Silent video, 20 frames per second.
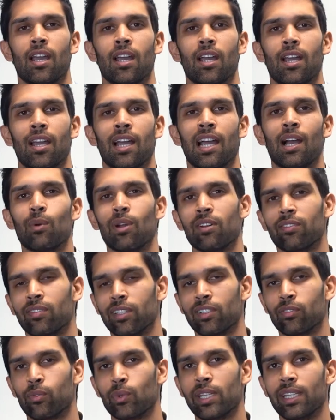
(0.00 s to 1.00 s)
However,
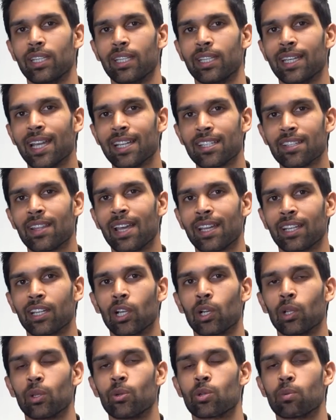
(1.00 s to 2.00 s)
if we get to that
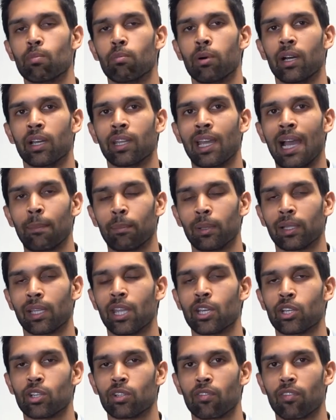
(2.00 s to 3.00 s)
conclusion by
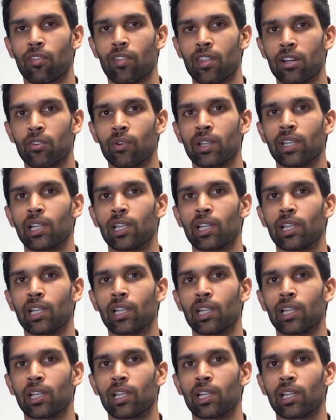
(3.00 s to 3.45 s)
application of theory